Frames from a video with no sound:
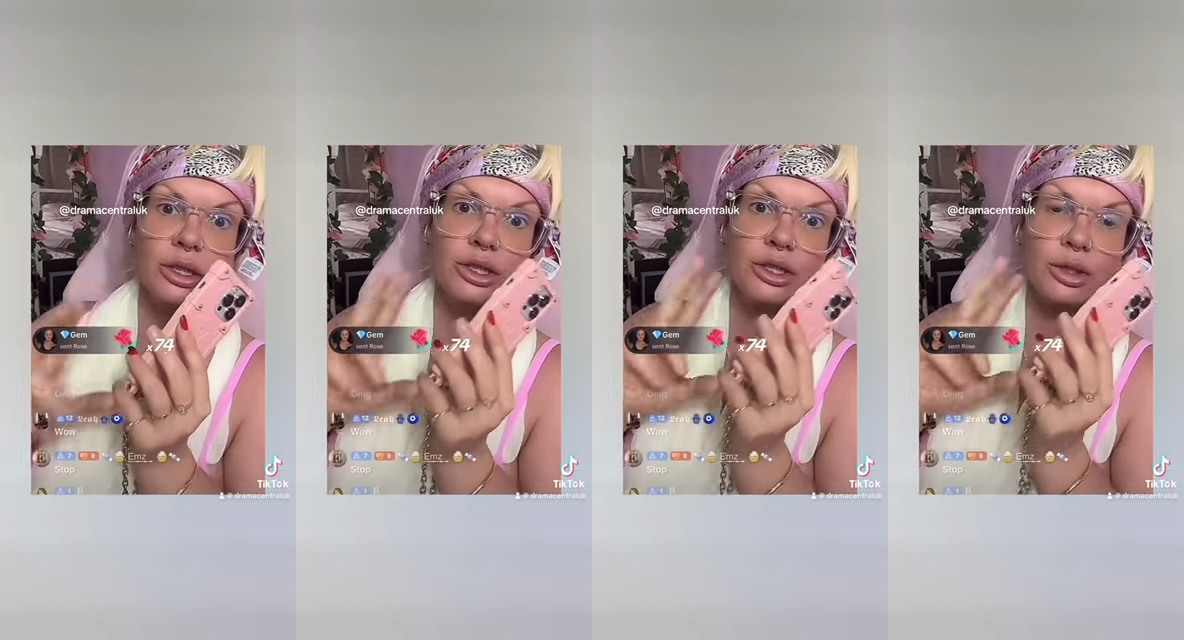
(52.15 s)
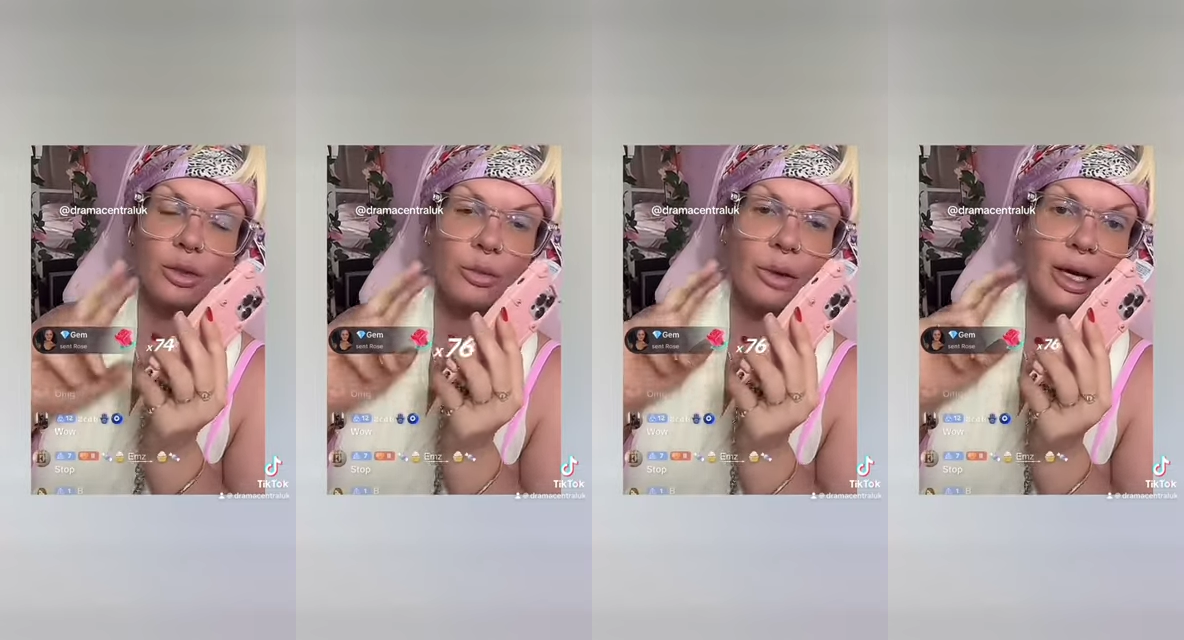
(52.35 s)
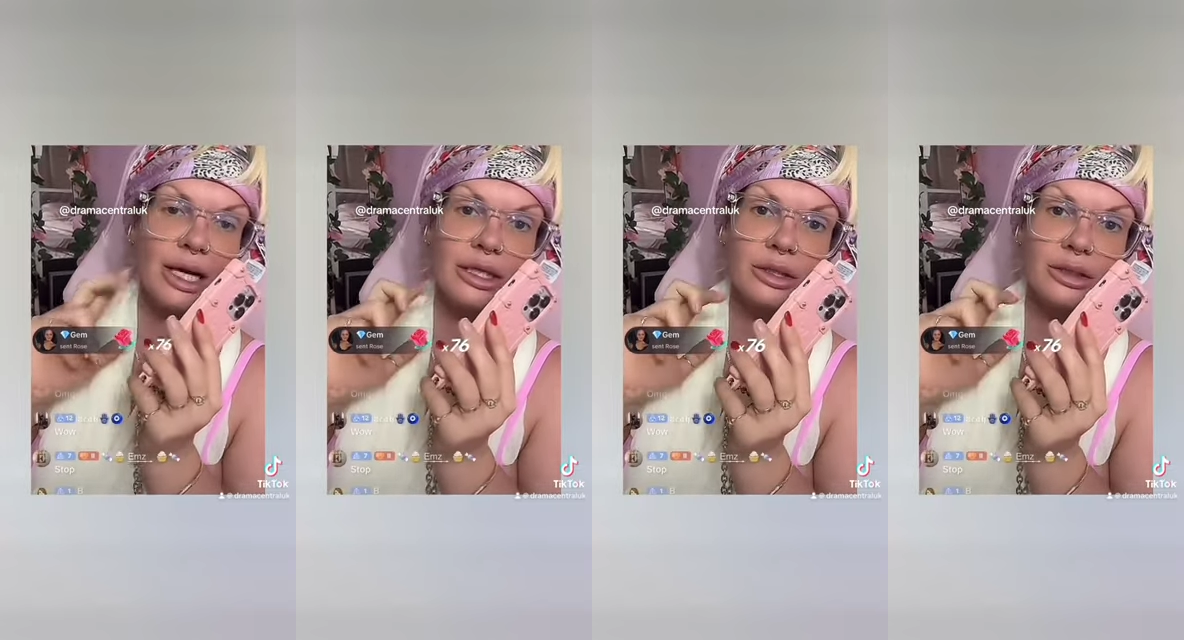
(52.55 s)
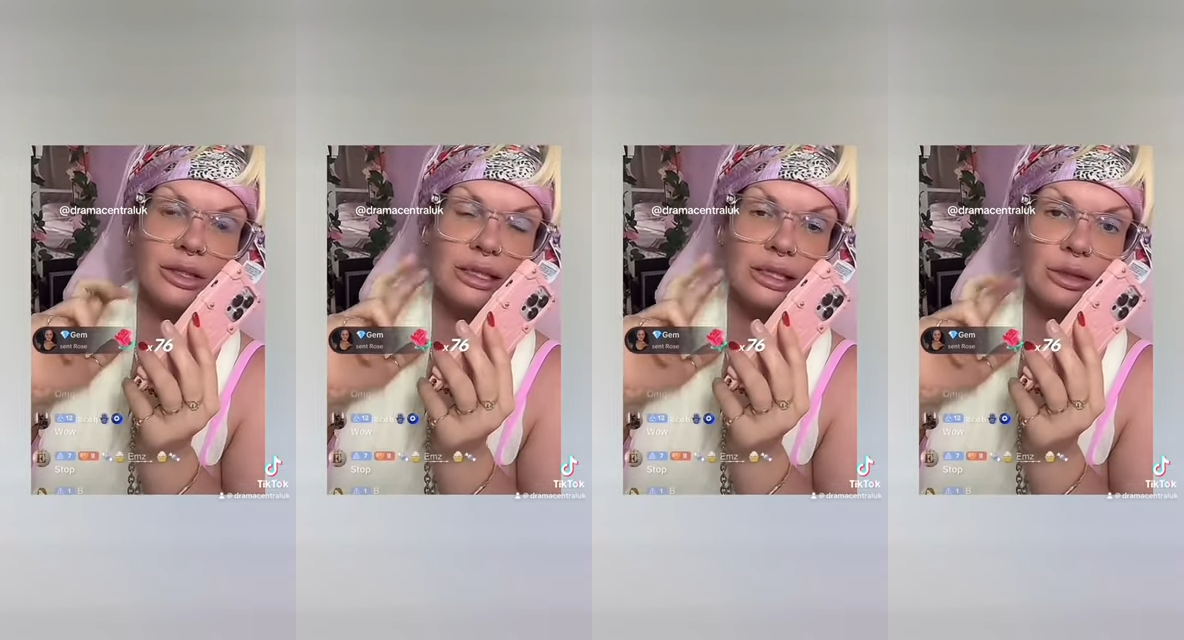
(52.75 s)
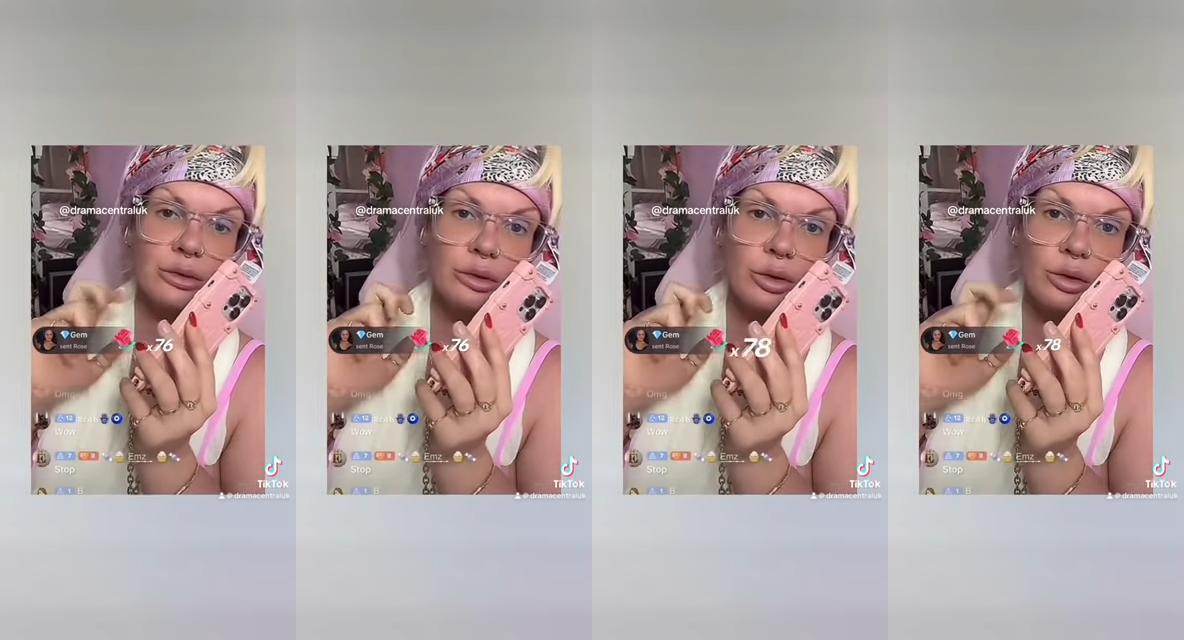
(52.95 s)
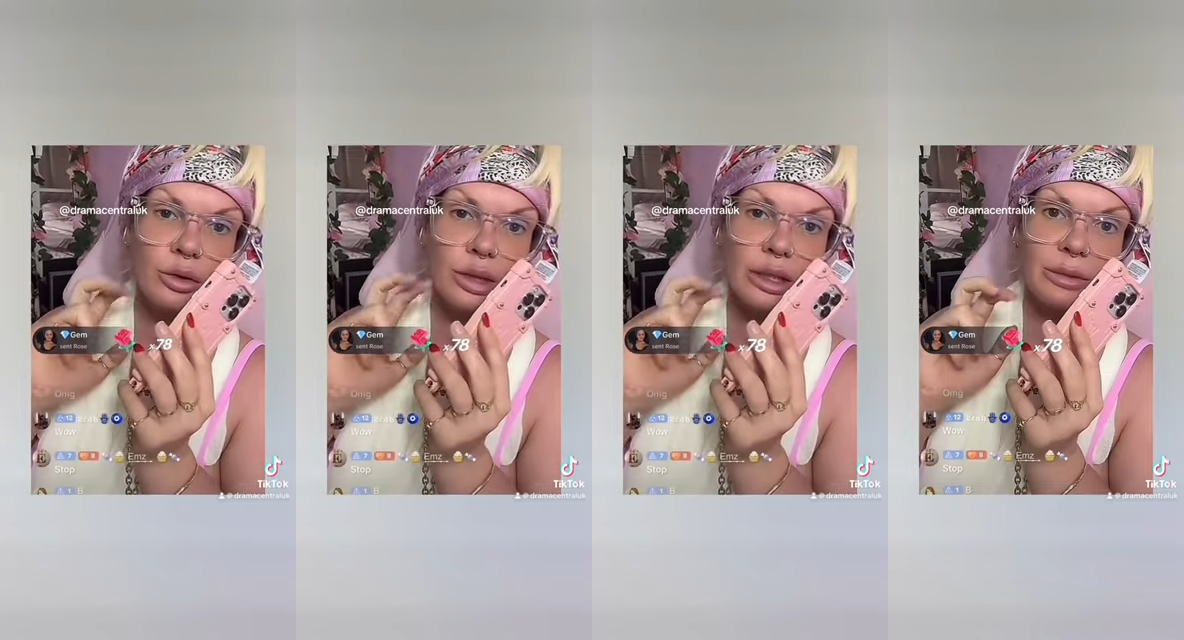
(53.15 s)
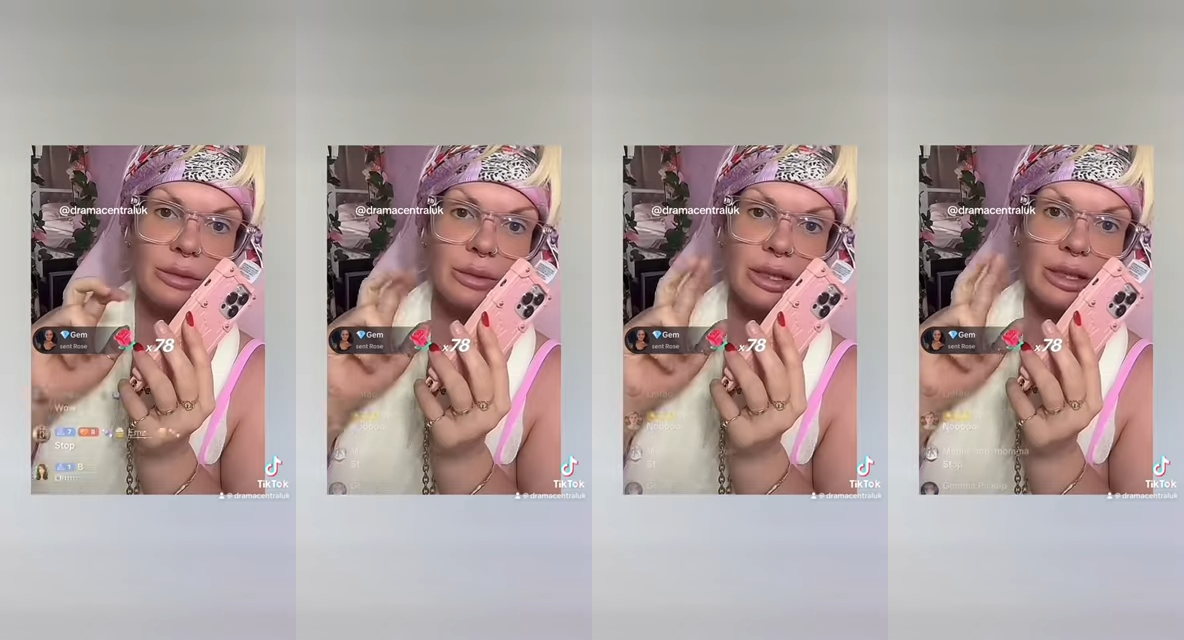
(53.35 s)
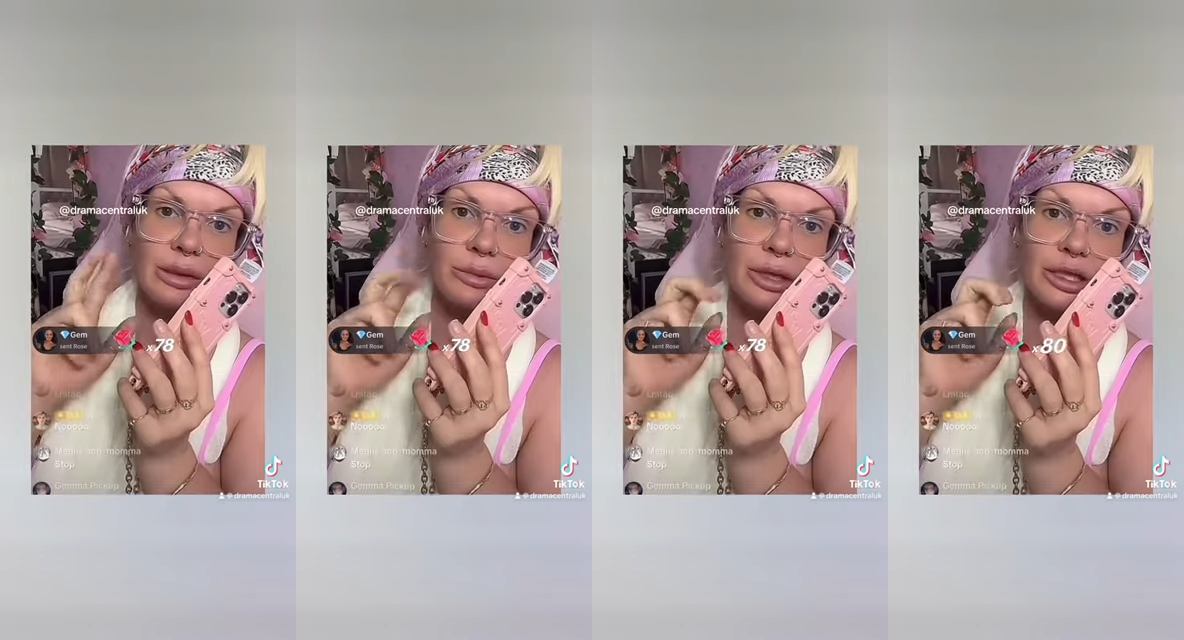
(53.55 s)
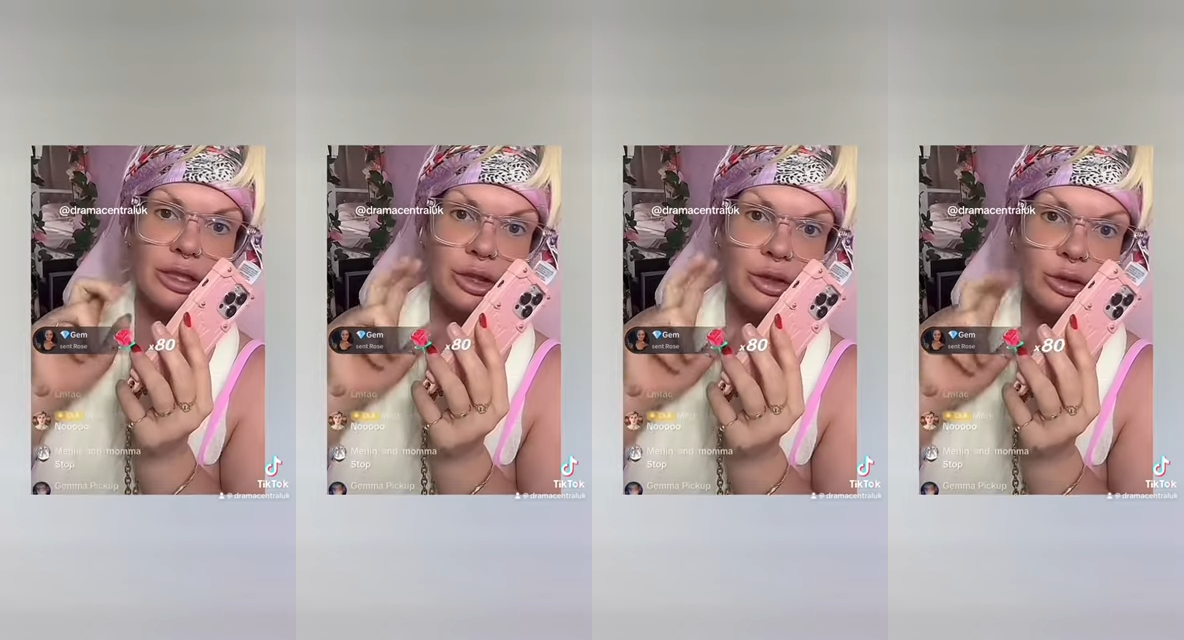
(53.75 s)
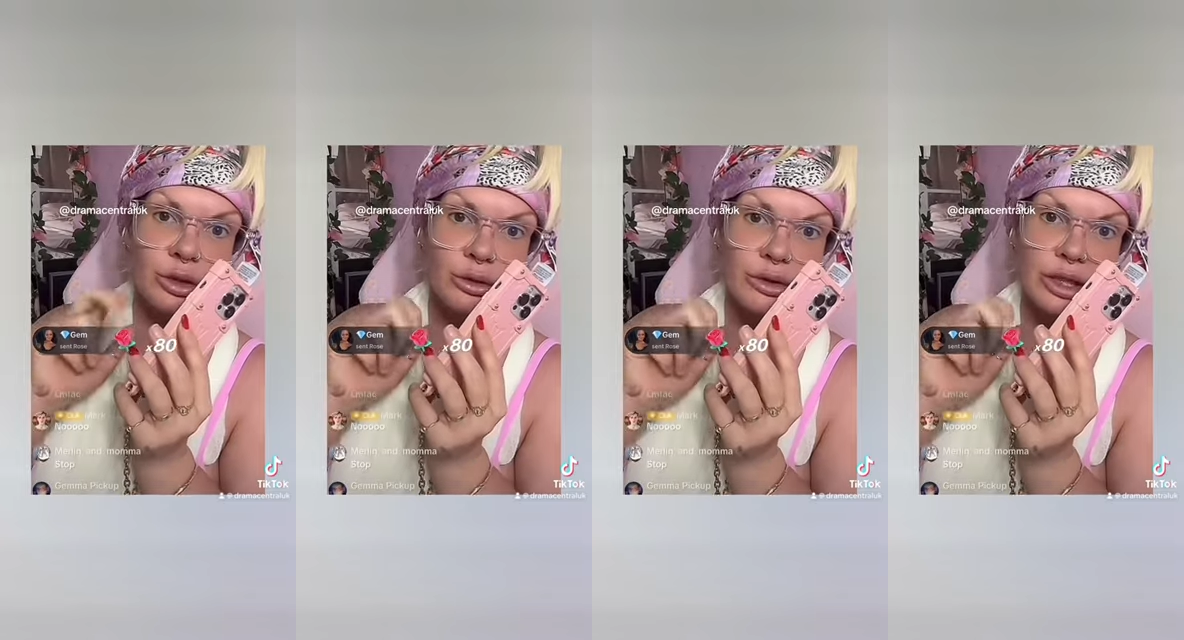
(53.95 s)
So why are you still calling me
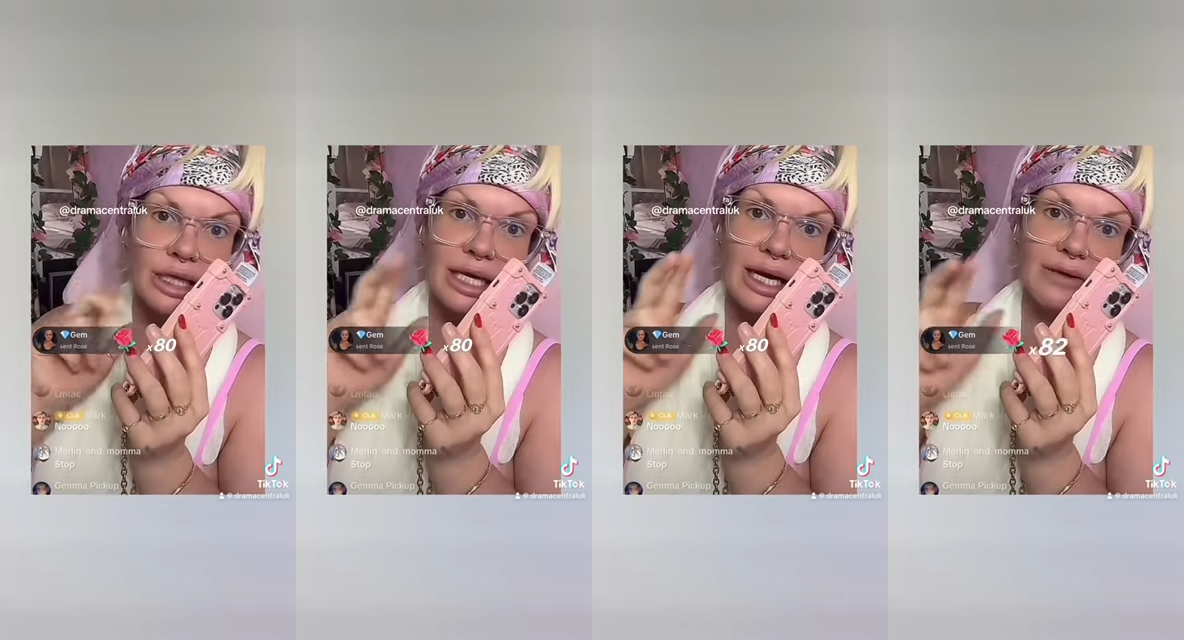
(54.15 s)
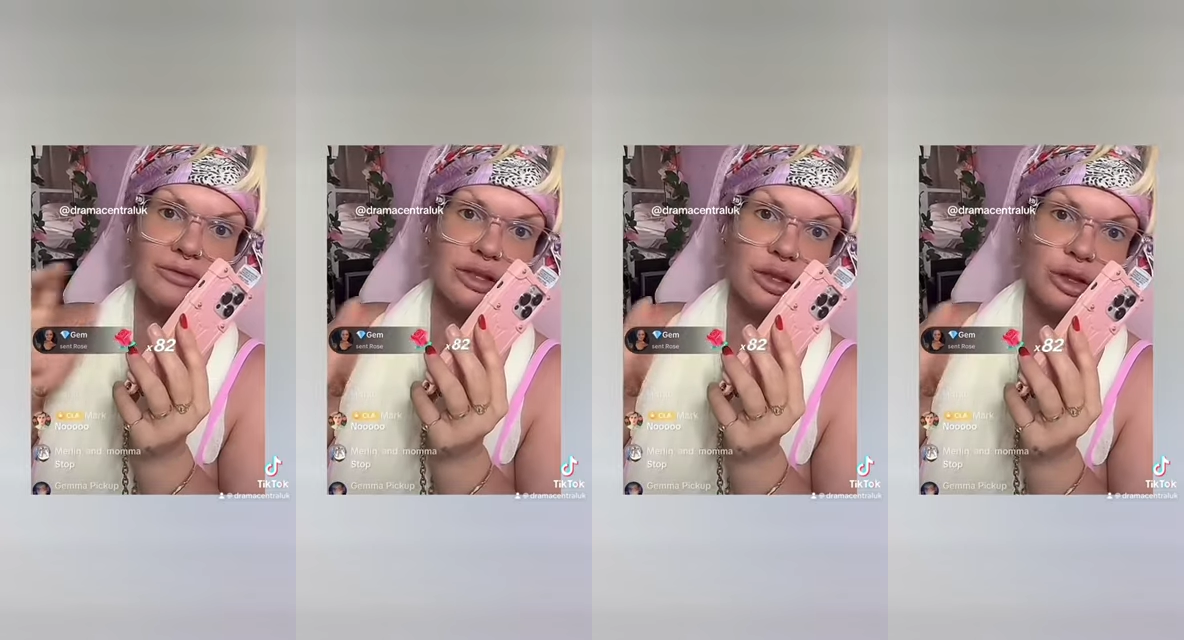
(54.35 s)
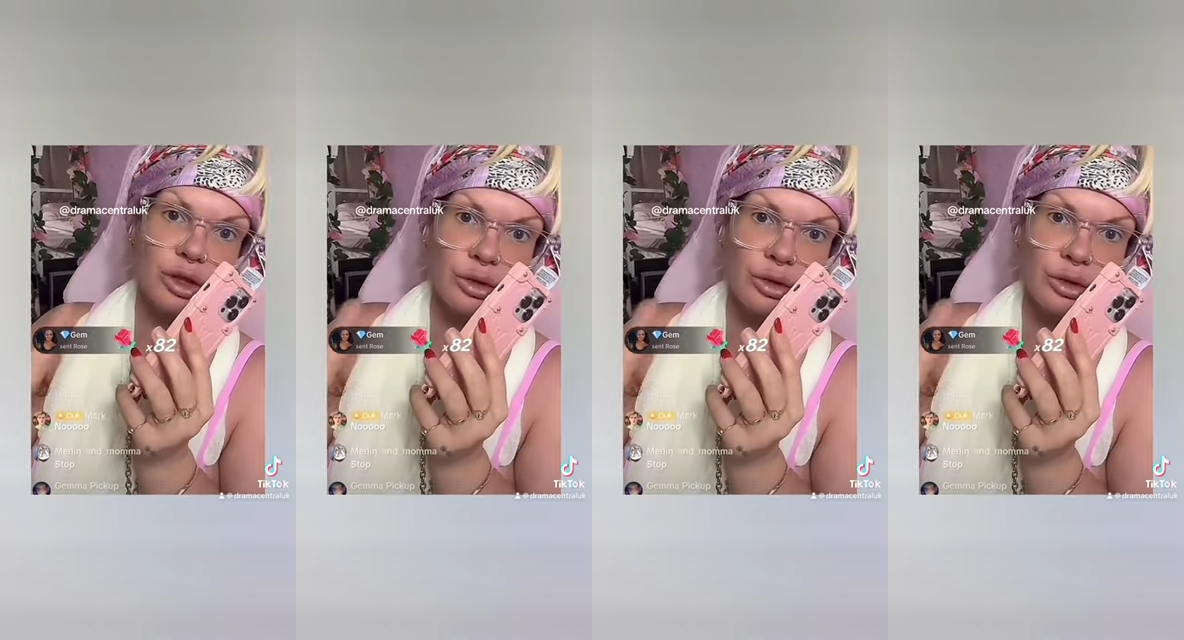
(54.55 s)
when you know that you have